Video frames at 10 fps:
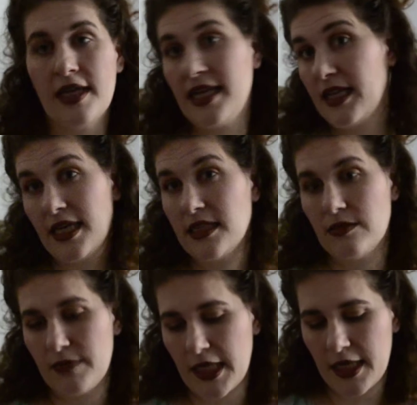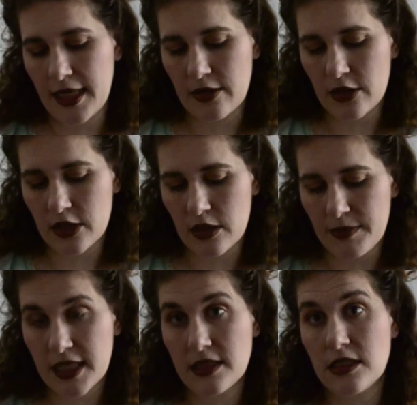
and I like to blend it out a little bit.